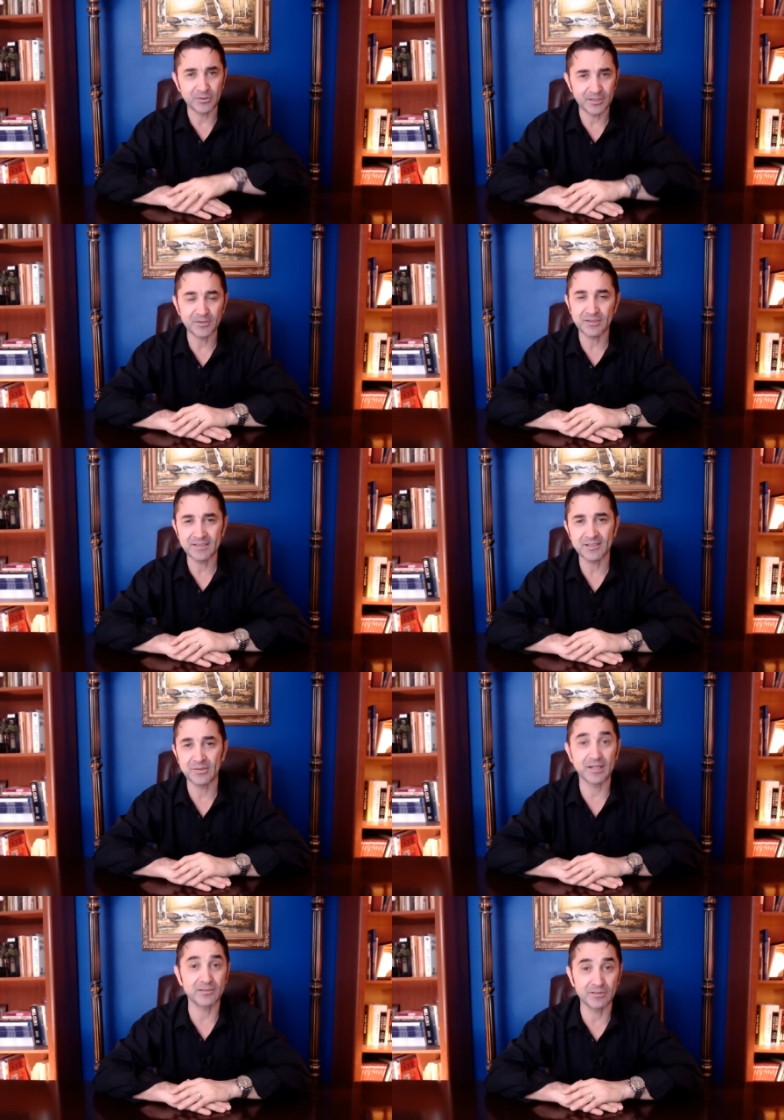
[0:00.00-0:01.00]
They're going to tell you.
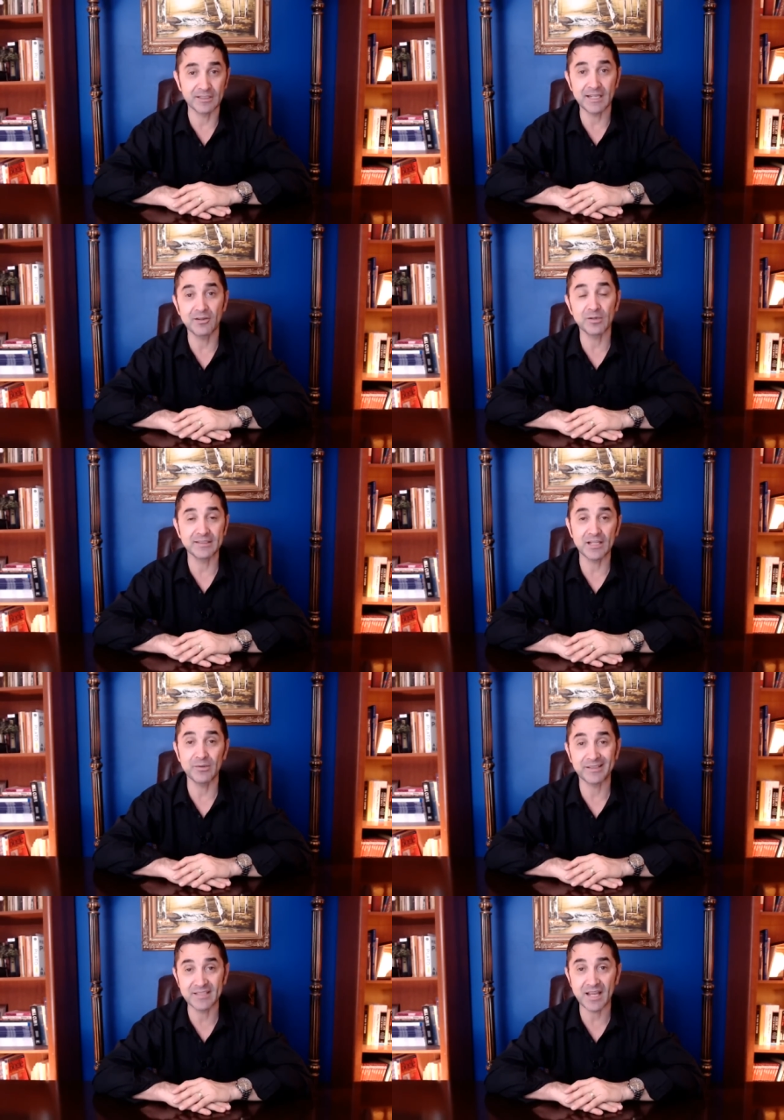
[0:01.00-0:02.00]
And they're going to tell you
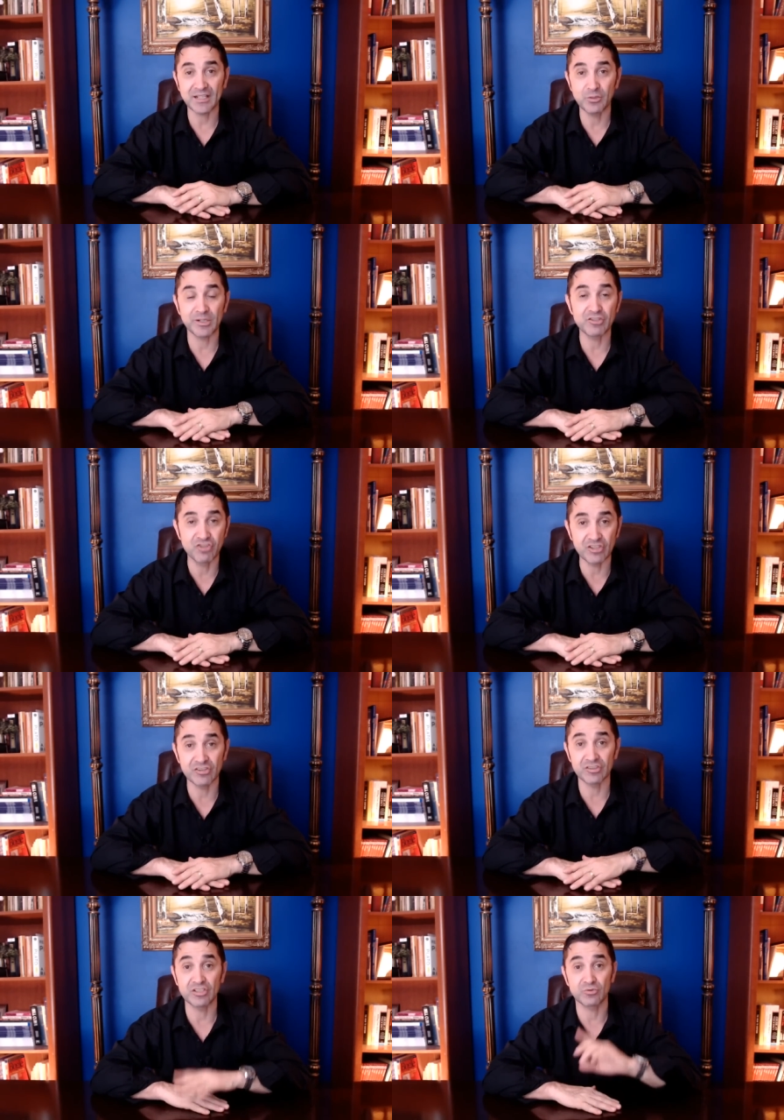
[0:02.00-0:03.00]
exactly where
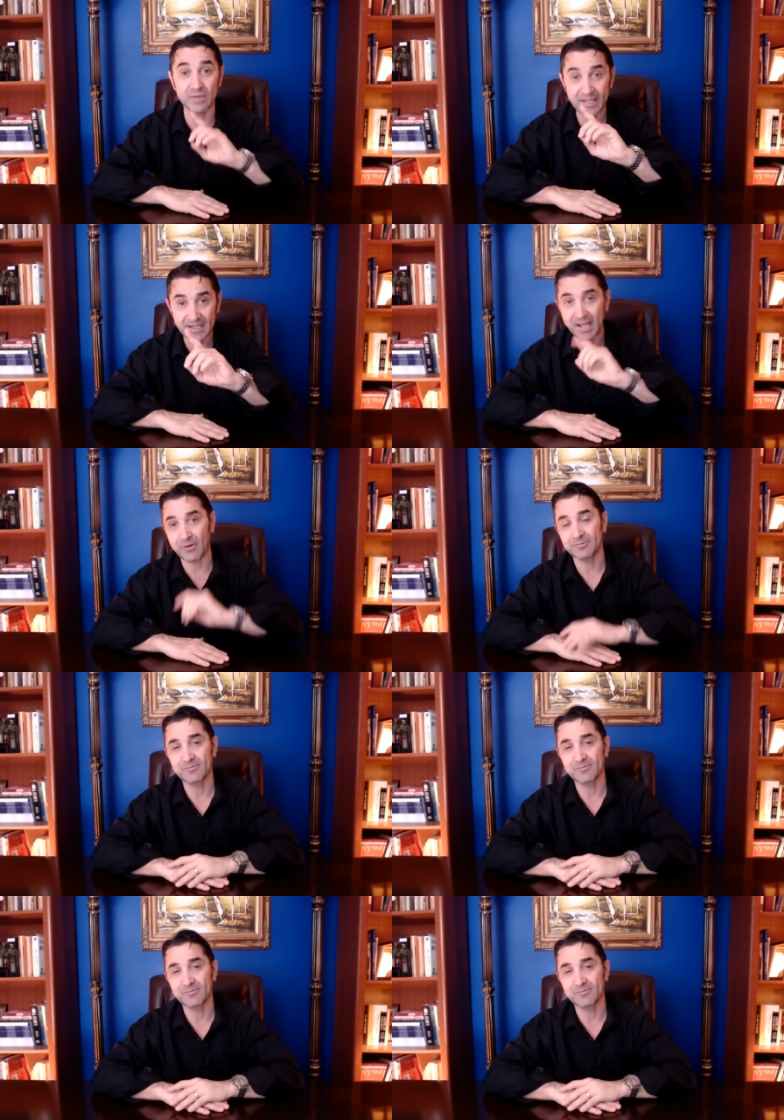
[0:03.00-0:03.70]
Jesus is right now.